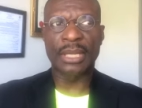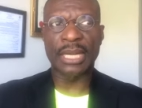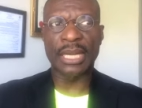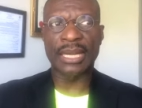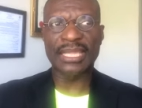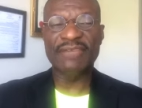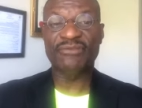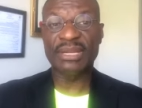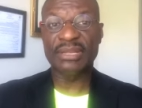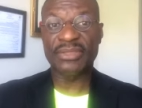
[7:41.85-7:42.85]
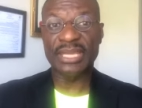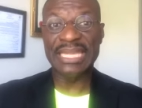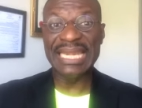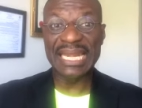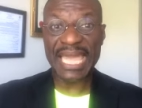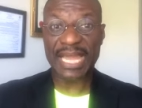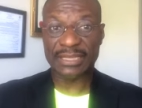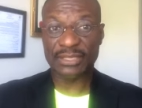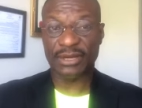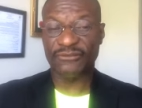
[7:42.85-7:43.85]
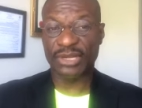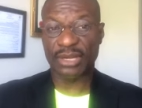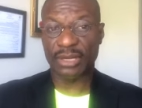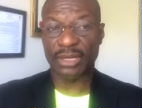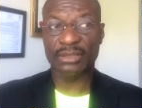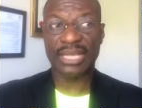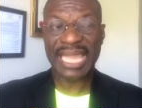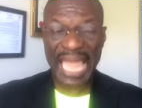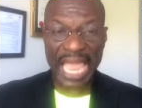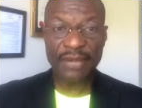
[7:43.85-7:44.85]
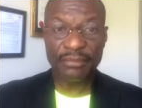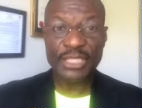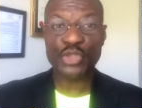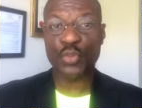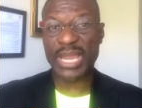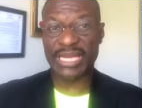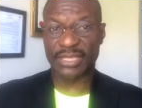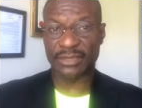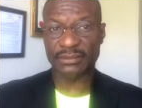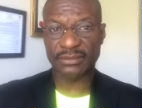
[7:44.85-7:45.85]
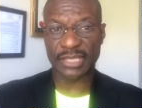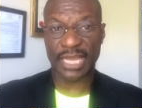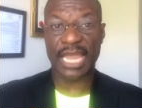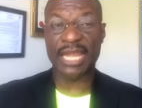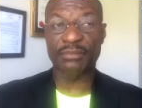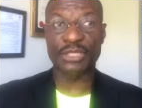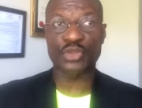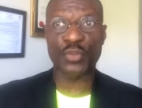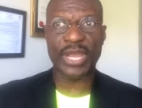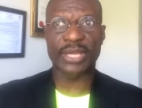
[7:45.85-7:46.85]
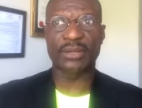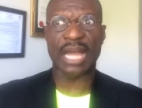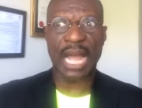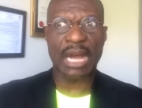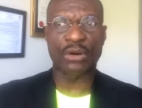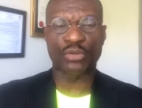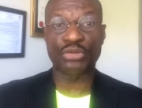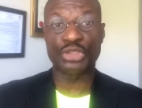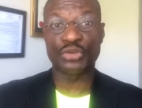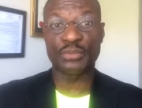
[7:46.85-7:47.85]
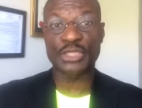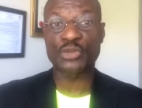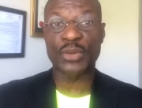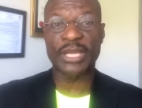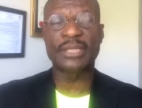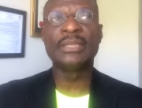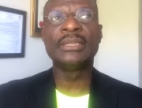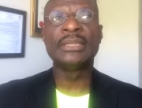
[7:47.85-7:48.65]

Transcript: uh, even the elect of God can be swayed, can be swayed. How could you be swayed?